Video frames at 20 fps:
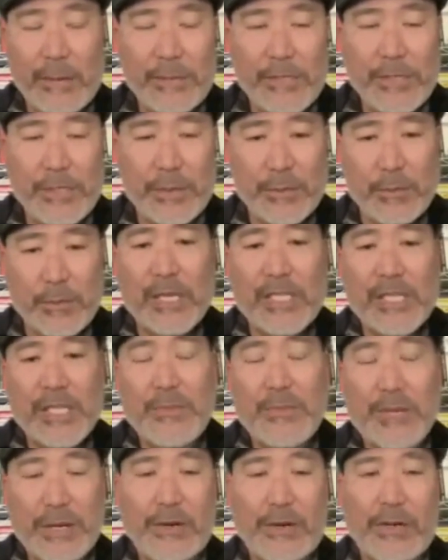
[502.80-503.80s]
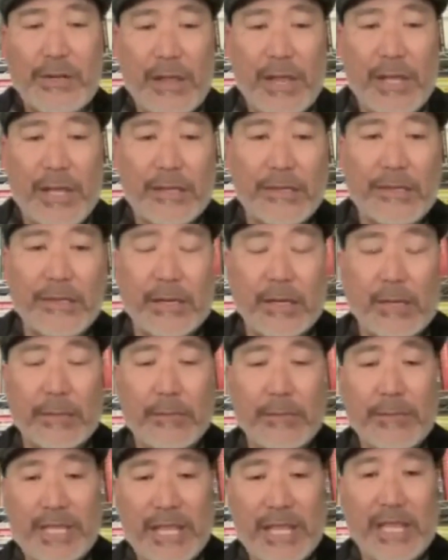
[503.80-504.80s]
to much bigger things,
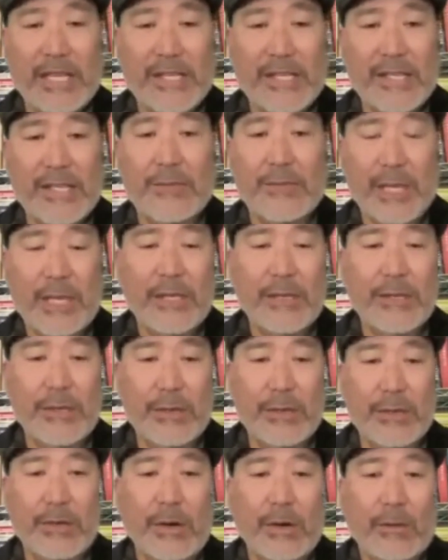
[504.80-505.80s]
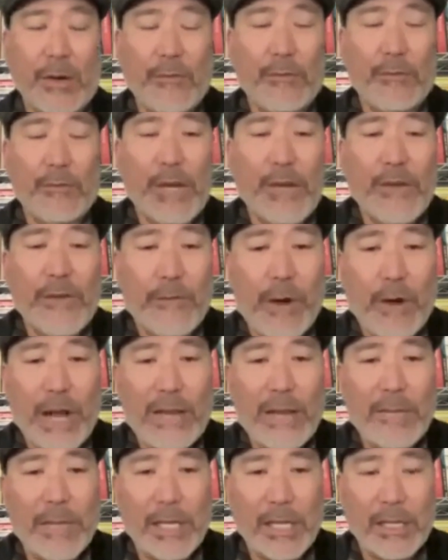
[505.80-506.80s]
things that we can do around
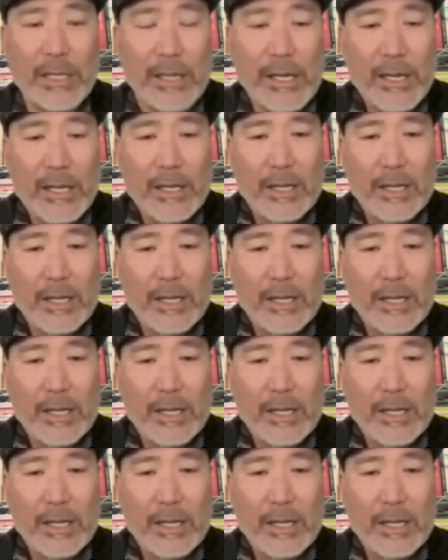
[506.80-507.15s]
reframing